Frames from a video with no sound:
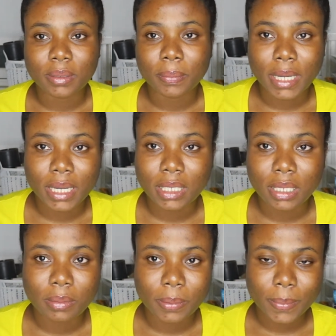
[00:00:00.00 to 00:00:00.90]
and buying
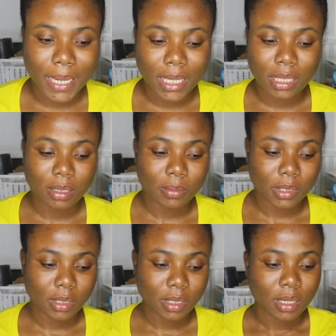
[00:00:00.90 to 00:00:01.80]
them
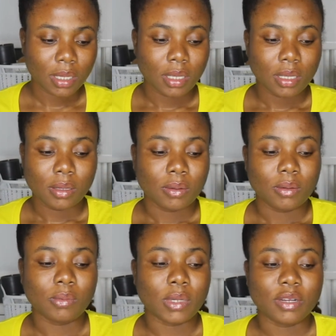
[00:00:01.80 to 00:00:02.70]
and
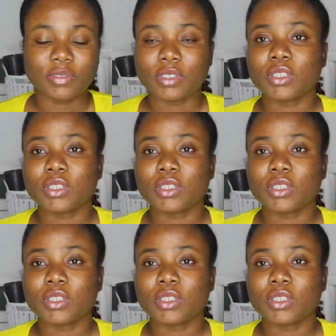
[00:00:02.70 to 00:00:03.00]
whatever.